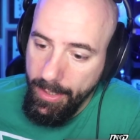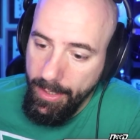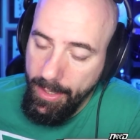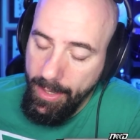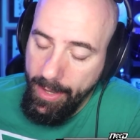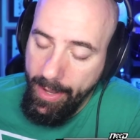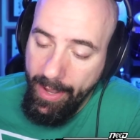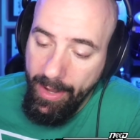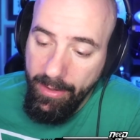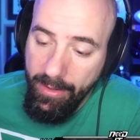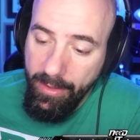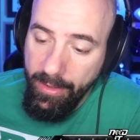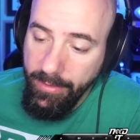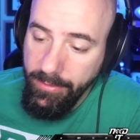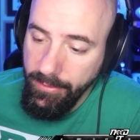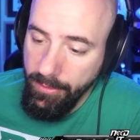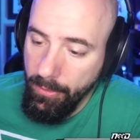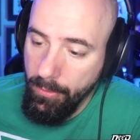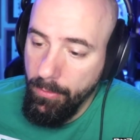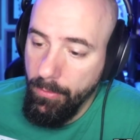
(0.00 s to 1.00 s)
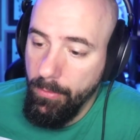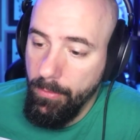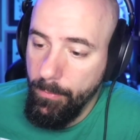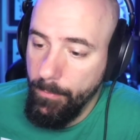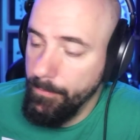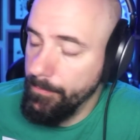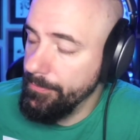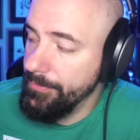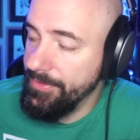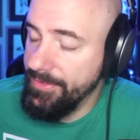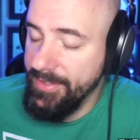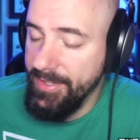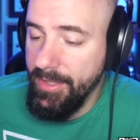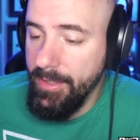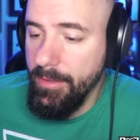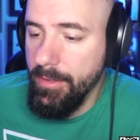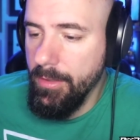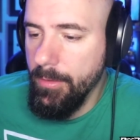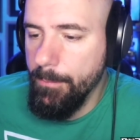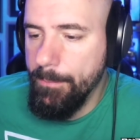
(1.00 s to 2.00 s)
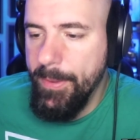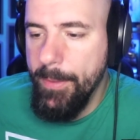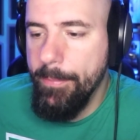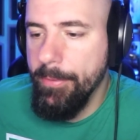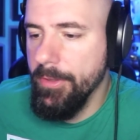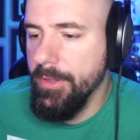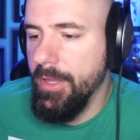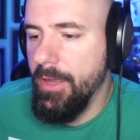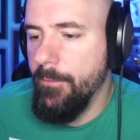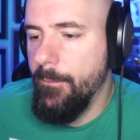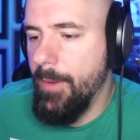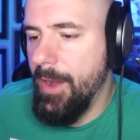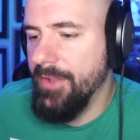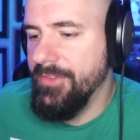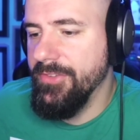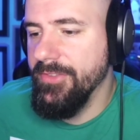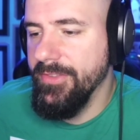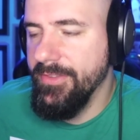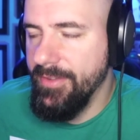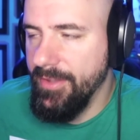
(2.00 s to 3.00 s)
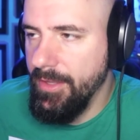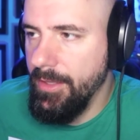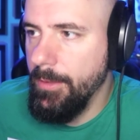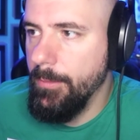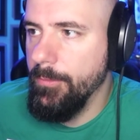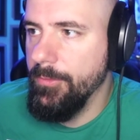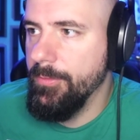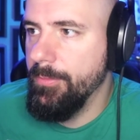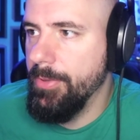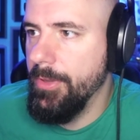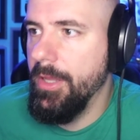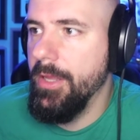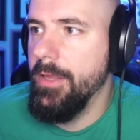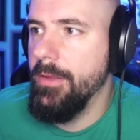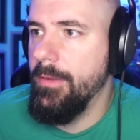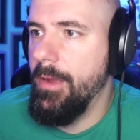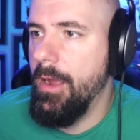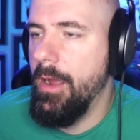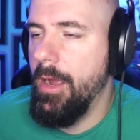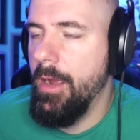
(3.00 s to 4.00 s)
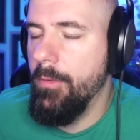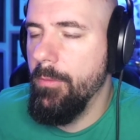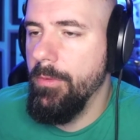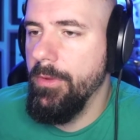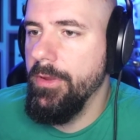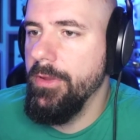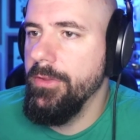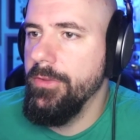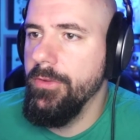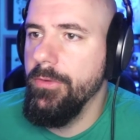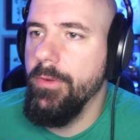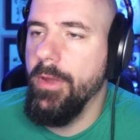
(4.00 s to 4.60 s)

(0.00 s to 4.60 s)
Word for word: I yo, people love watching teams play. I, I really do. I